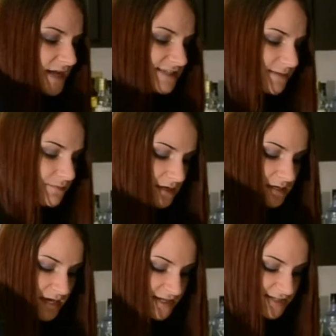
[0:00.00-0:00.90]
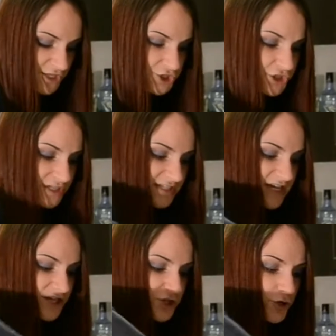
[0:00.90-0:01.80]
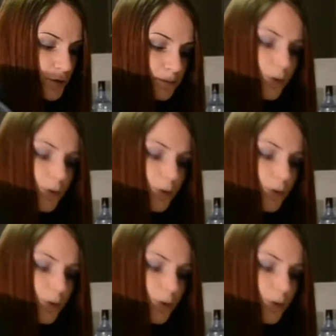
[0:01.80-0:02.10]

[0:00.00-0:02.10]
It's something nice that you could take to your